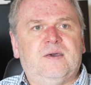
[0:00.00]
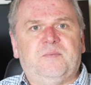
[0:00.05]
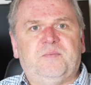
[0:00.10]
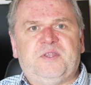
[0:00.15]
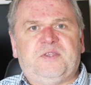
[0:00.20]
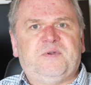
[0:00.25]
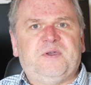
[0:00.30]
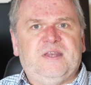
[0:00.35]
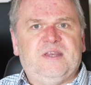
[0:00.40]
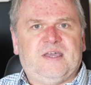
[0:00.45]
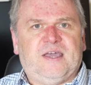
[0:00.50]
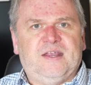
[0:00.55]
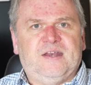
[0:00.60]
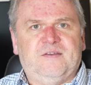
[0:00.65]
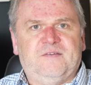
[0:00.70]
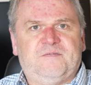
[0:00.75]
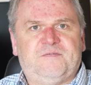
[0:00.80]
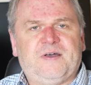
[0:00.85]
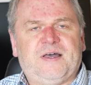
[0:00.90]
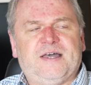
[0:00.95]
between 9
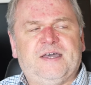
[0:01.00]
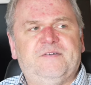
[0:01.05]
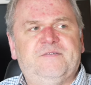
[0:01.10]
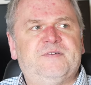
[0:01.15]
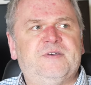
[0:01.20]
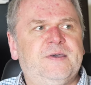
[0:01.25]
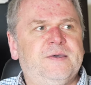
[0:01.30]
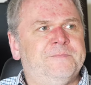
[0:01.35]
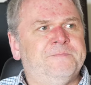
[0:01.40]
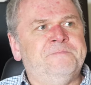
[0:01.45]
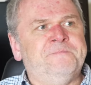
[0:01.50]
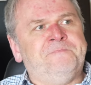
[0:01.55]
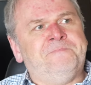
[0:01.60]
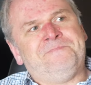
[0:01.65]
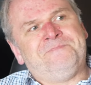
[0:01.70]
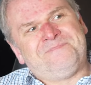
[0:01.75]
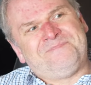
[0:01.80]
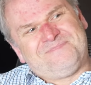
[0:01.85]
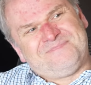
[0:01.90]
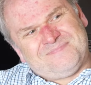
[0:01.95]
and 5.
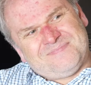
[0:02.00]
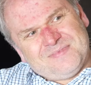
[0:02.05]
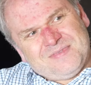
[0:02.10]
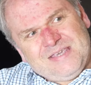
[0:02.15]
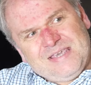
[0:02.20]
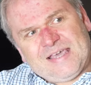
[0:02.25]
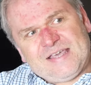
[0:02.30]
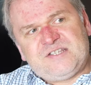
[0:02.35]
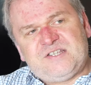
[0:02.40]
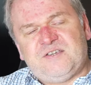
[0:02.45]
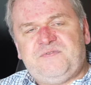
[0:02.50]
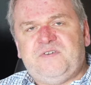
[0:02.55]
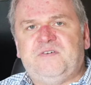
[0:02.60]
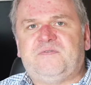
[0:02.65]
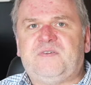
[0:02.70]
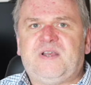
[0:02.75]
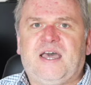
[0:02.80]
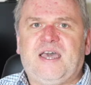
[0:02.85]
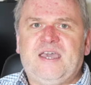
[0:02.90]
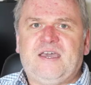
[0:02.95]
Yes, if you
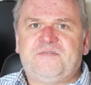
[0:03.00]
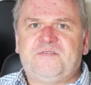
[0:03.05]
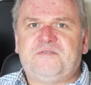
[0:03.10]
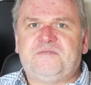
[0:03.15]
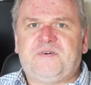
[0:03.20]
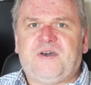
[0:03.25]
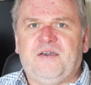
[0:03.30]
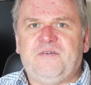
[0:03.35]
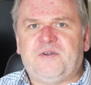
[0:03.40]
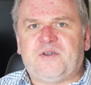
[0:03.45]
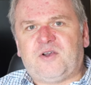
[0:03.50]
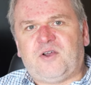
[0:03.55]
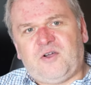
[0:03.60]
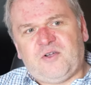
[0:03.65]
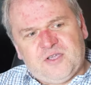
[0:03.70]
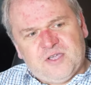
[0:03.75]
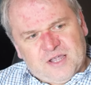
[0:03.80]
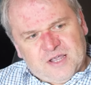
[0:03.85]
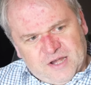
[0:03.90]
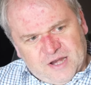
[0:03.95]
fly after 5
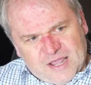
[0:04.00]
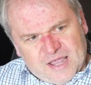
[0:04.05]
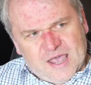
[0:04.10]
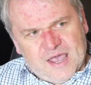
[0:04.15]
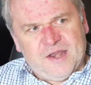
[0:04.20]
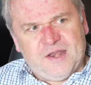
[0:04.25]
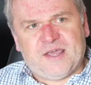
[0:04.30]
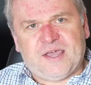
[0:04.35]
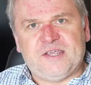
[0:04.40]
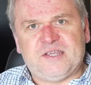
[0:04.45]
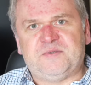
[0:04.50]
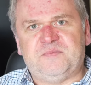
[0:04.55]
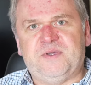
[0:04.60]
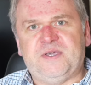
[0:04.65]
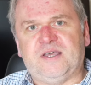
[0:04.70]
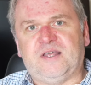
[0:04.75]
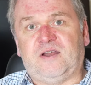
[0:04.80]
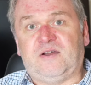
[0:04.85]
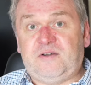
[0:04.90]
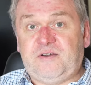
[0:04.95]
o'clock, you're going to get a nice
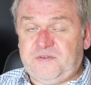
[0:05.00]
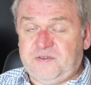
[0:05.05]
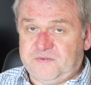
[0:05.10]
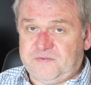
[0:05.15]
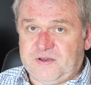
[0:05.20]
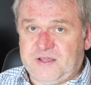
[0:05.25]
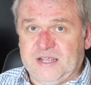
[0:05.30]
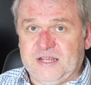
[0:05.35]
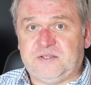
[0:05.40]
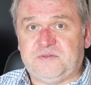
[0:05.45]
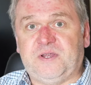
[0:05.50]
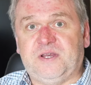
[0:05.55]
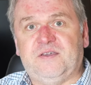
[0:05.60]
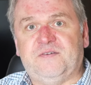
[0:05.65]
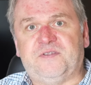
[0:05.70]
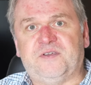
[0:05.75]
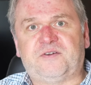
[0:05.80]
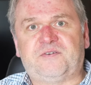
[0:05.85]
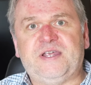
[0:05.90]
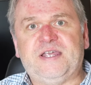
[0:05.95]
meal, or if you're flying to any
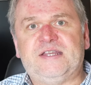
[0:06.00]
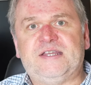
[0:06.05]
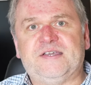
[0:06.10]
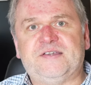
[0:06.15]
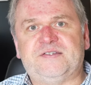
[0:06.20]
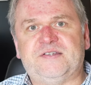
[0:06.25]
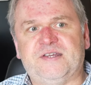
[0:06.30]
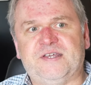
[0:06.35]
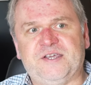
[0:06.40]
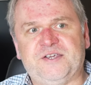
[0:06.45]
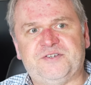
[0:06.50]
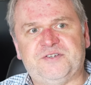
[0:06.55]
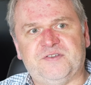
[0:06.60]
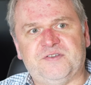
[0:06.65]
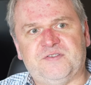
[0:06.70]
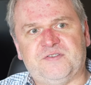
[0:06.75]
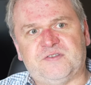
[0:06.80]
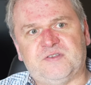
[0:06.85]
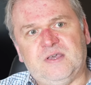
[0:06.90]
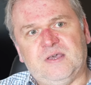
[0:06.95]
of the Greek
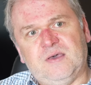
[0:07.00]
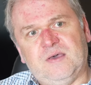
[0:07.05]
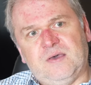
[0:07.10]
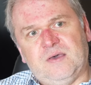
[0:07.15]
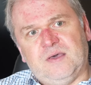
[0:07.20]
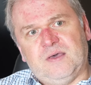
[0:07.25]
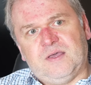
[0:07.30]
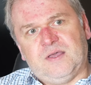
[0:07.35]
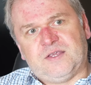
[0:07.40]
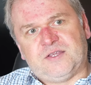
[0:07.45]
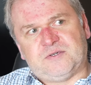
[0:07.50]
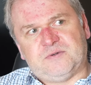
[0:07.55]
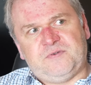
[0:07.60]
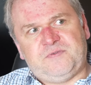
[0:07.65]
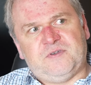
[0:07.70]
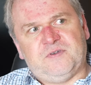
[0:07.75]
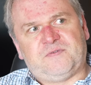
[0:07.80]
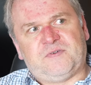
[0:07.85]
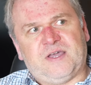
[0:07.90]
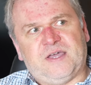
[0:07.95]
destinations, so
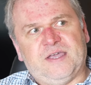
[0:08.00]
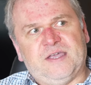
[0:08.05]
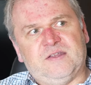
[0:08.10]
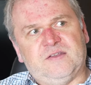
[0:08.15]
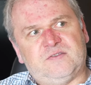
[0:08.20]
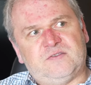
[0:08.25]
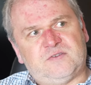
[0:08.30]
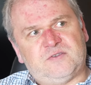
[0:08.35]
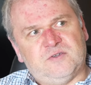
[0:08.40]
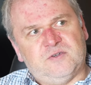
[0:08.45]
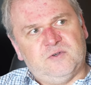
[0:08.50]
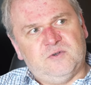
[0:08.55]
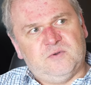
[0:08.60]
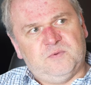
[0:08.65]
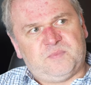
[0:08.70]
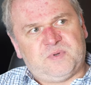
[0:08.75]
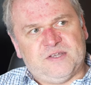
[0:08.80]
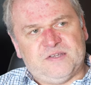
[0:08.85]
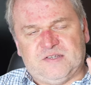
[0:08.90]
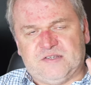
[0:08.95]
if you're flying
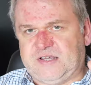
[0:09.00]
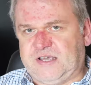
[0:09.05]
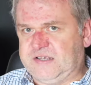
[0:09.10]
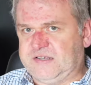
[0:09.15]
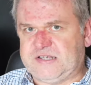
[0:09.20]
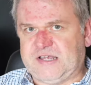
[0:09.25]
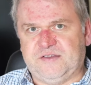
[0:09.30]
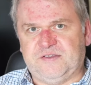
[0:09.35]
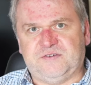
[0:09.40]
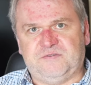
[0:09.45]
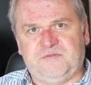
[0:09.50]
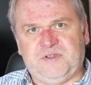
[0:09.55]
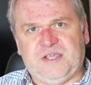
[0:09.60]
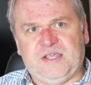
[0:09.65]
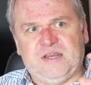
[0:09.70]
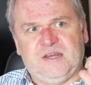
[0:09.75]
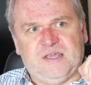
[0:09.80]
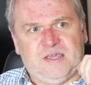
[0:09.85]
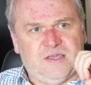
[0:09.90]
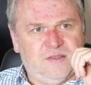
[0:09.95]
to places like
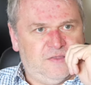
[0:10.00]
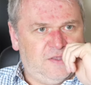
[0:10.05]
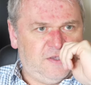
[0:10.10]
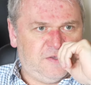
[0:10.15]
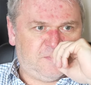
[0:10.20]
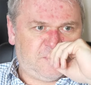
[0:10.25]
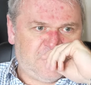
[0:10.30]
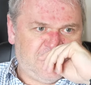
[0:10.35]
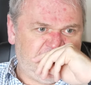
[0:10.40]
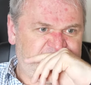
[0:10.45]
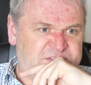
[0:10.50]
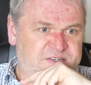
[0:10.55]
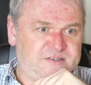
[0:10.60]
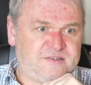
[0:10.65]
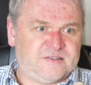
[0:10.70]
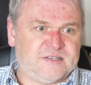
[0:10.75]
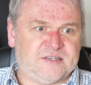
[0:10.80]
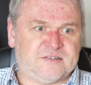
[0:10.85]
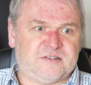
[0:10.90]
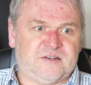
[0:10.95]
Santorini and these
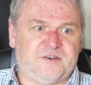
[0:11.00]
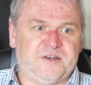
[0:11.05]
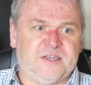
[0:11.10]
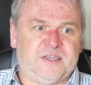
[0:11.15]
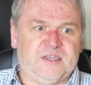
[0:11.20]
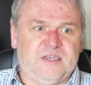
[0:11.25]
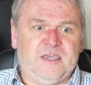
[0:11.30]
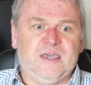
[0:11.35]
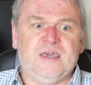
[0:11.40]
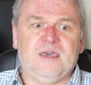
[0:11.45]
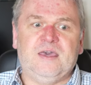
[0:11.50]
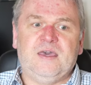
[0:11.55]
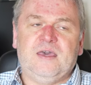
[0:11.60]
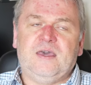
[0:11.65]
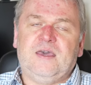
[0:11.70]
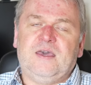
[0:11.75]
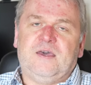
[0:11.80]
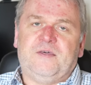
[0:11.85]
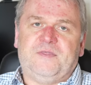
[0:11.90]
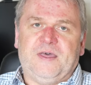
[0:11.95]
places, Thessaloniki,
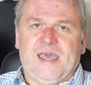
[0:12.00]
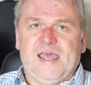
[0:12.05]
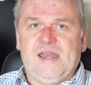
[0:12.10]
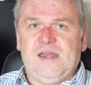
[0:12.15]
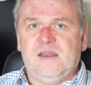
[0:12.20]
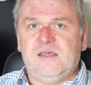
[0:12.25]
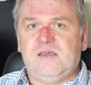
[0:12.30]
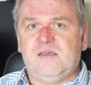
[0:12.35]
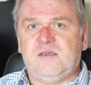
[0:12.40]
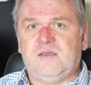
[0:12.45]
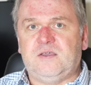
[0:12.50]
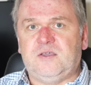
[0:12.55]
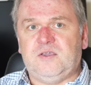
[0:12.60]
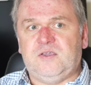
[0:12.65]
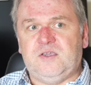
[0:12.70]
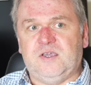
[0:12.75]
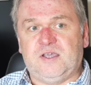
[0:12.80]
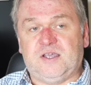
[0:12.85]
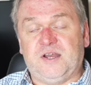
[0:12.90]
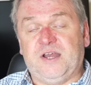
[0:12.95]
then
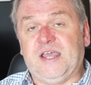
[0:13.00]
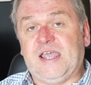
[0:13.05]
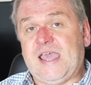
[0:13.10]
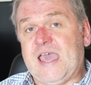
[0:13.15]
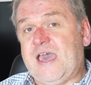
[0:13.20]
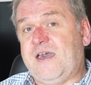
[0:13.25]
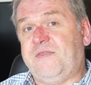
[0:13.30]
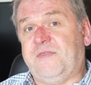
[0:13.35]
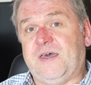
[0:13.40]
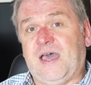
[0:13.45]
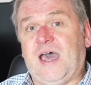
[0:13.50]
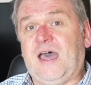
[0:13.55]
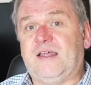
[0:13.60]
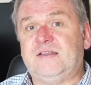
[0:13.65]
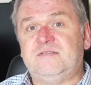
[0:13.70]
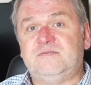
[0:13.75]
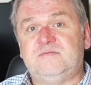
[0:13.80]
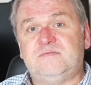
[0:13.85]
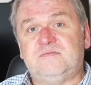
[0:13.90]
you're going to get that